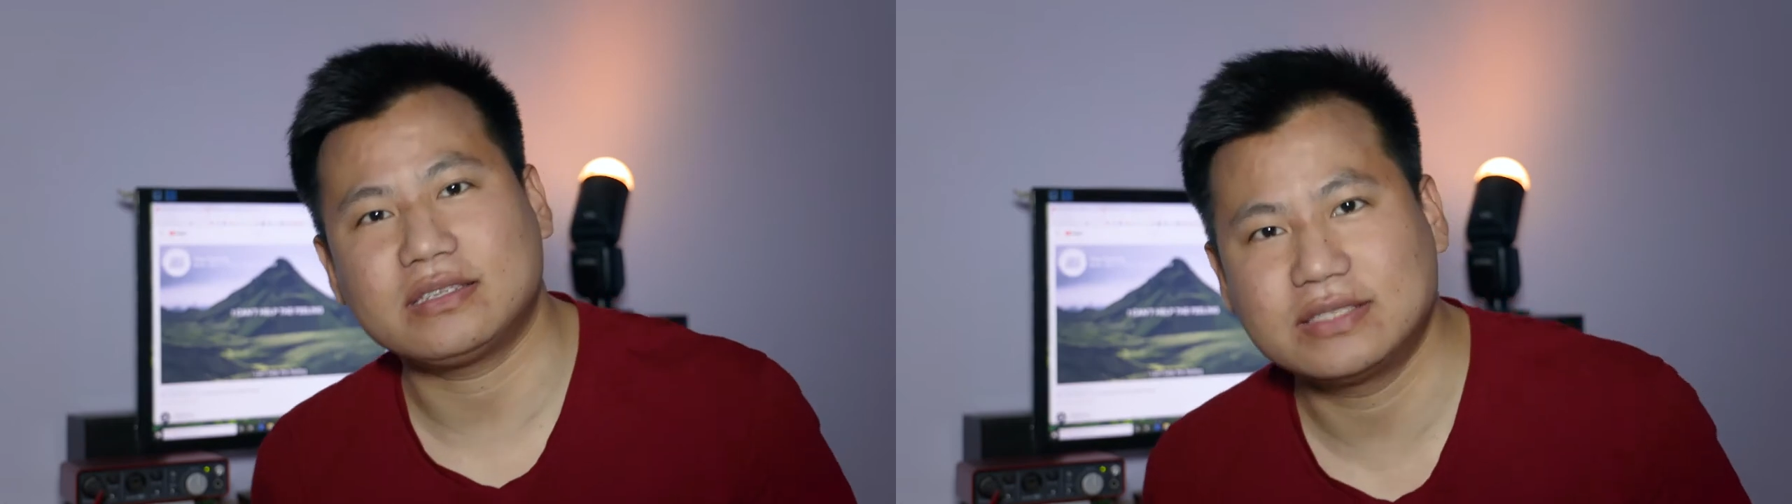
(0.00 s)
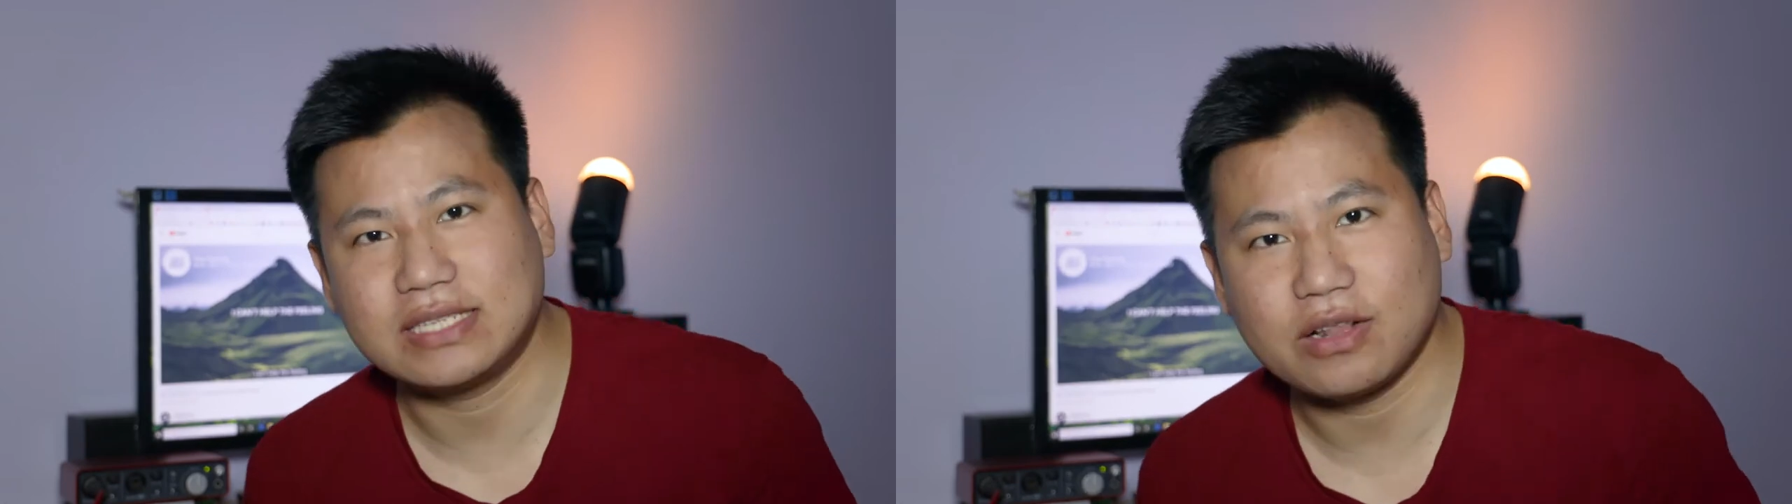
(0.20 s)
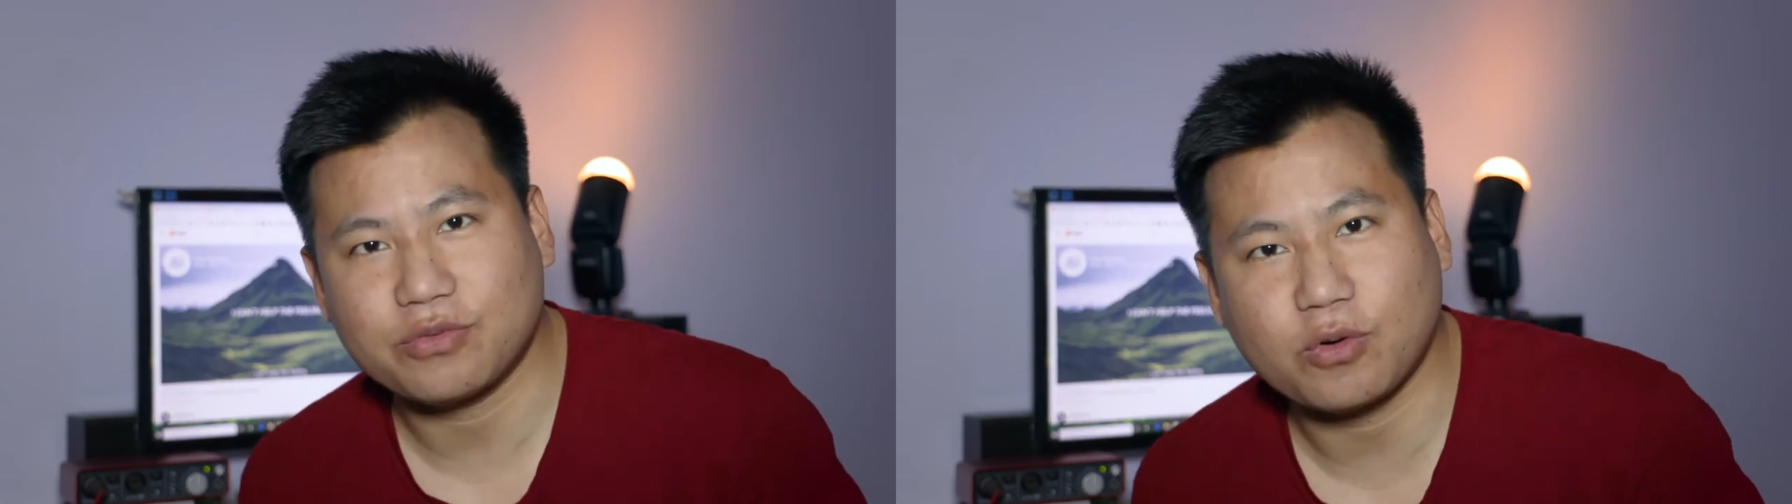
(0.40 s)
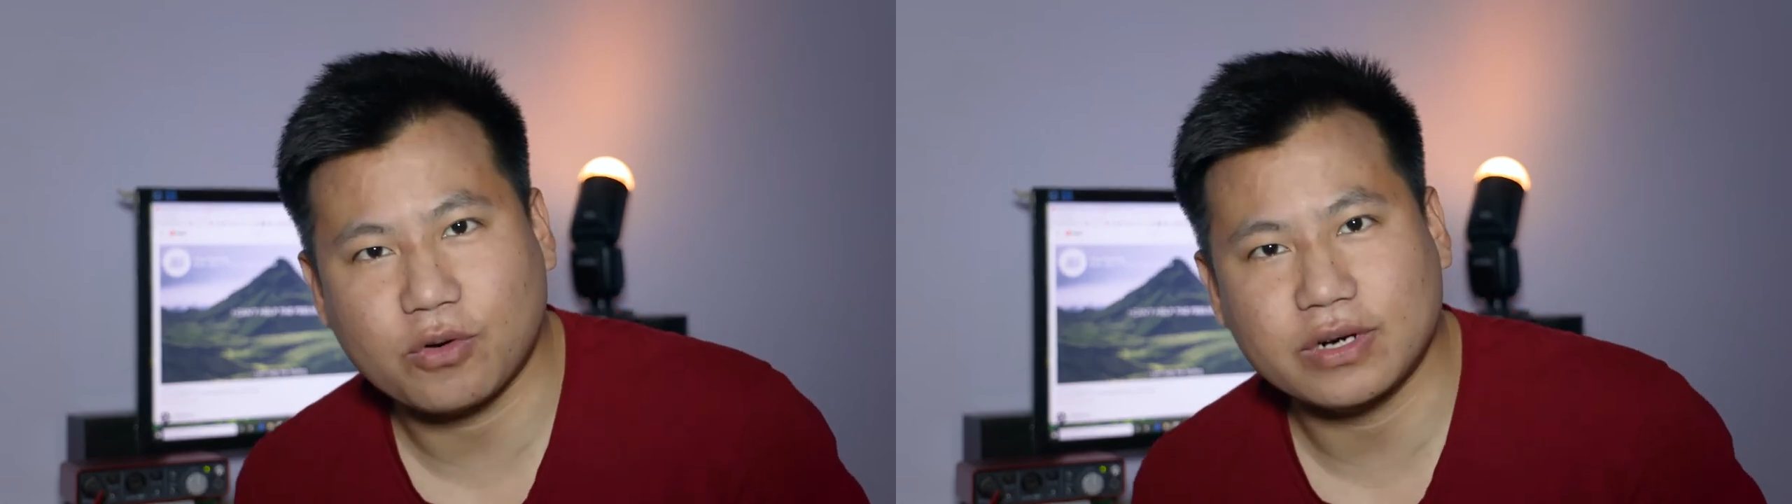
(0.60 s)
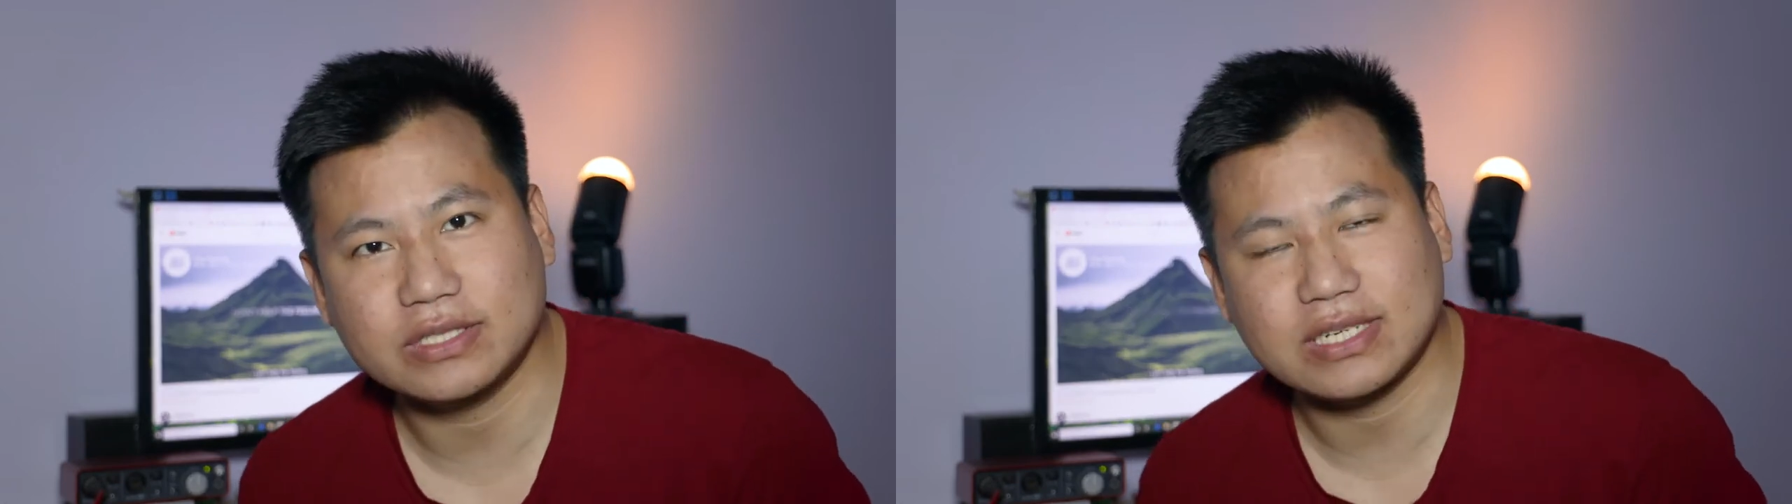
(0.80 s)

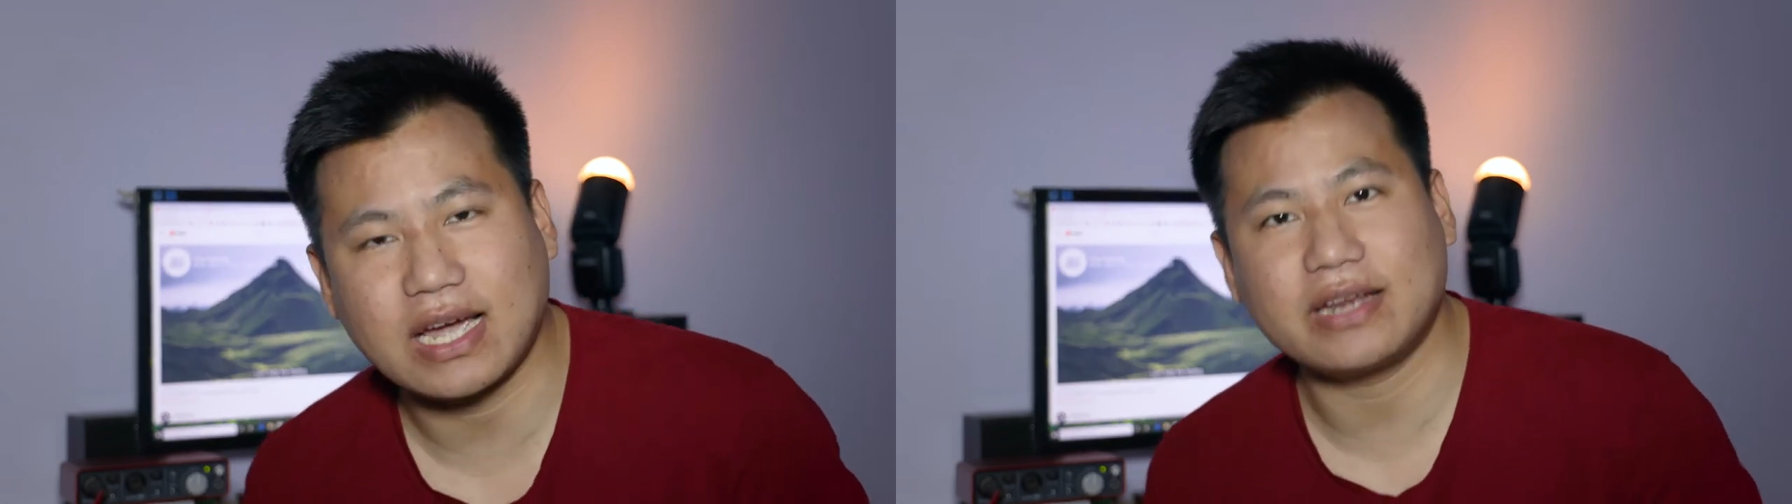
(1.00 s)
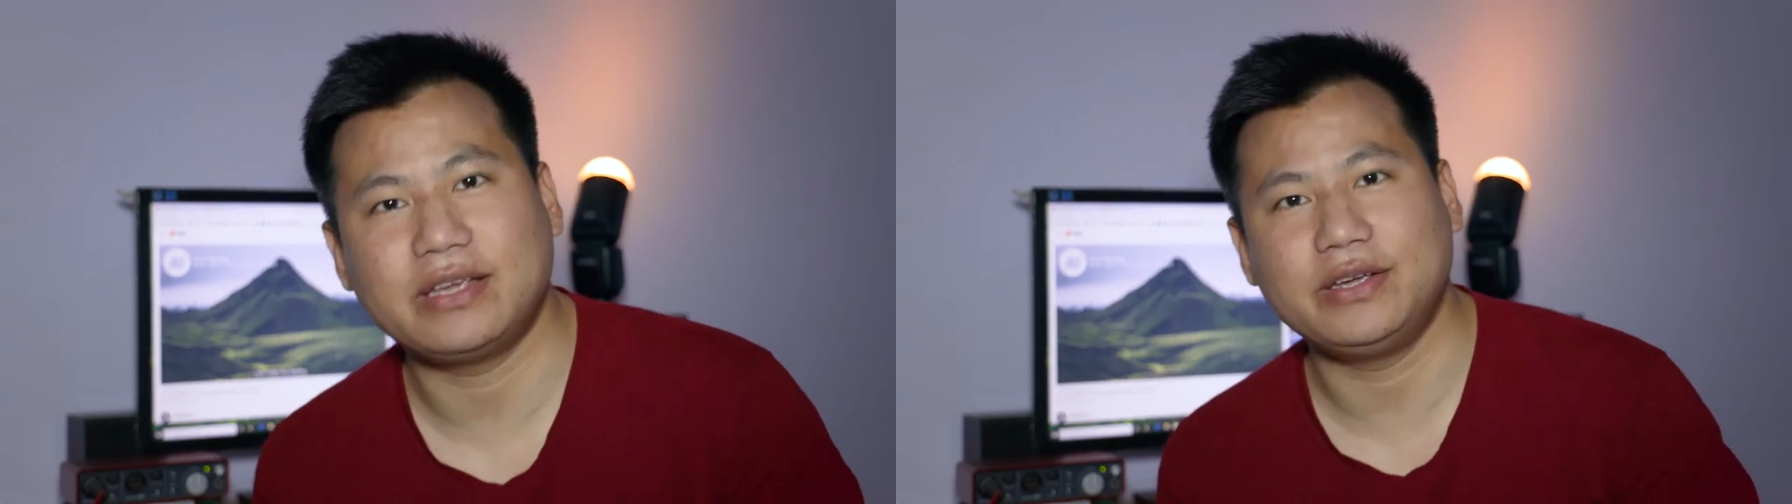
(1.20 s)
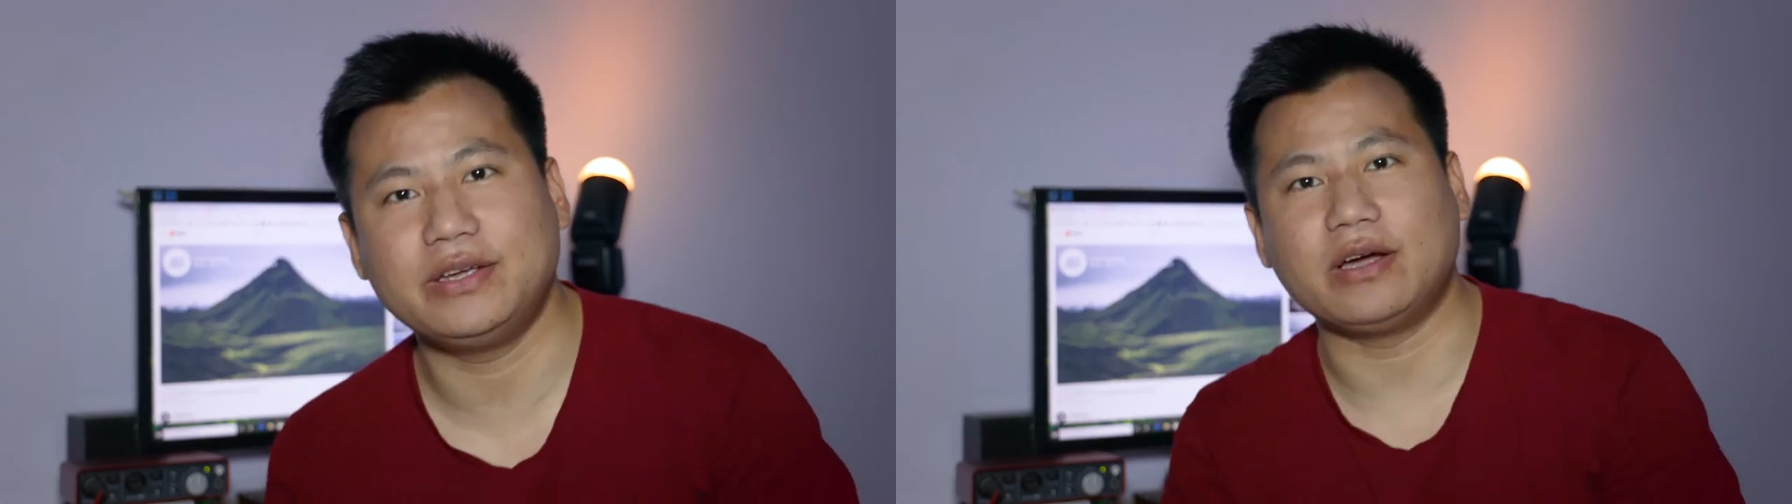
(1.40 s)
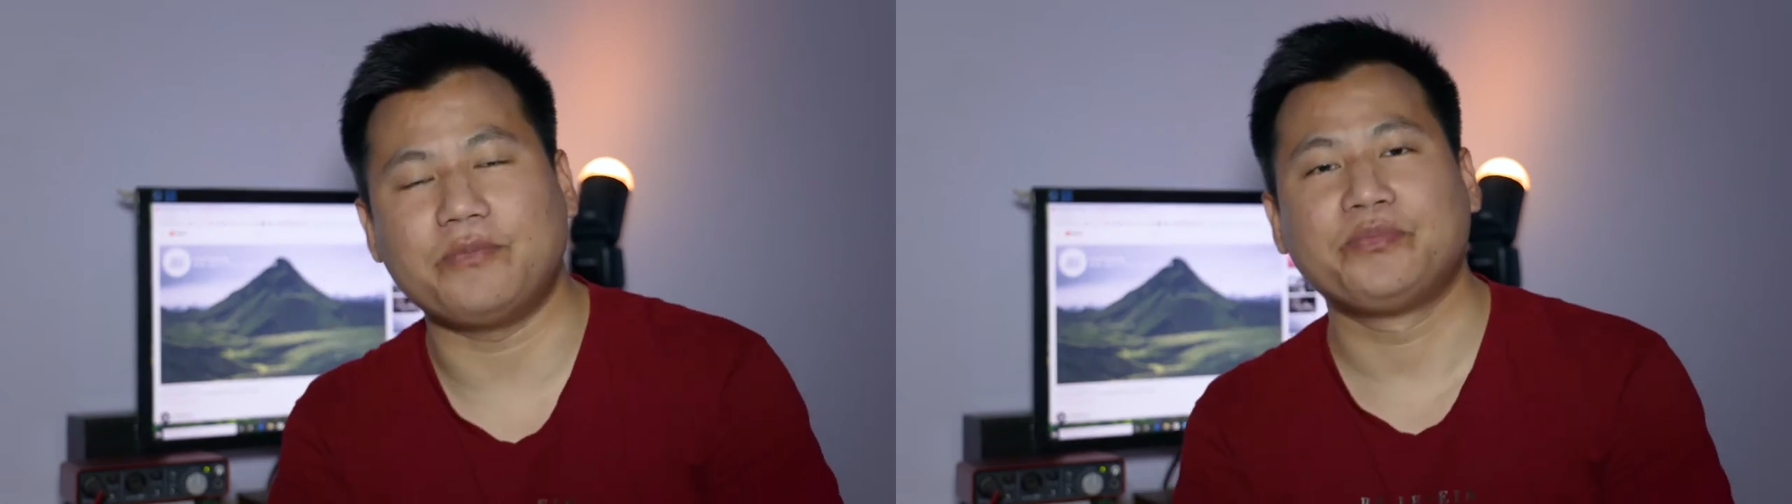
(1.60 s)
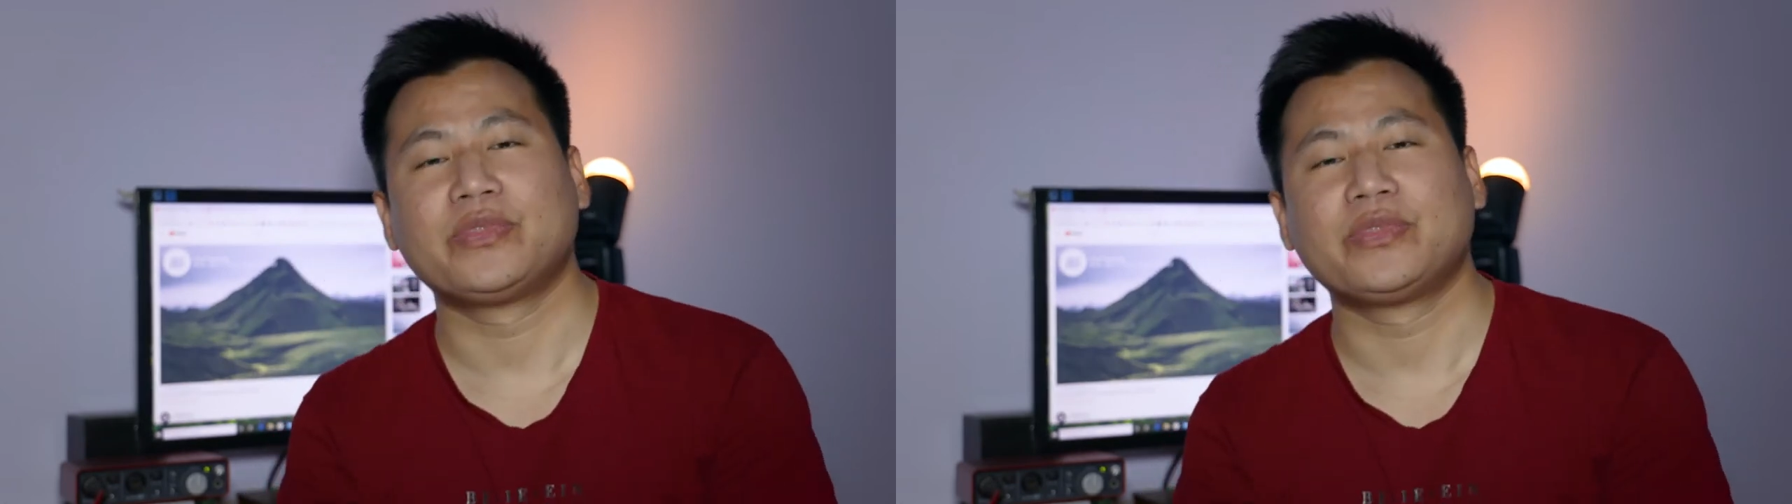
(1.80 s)
self-quarantine here.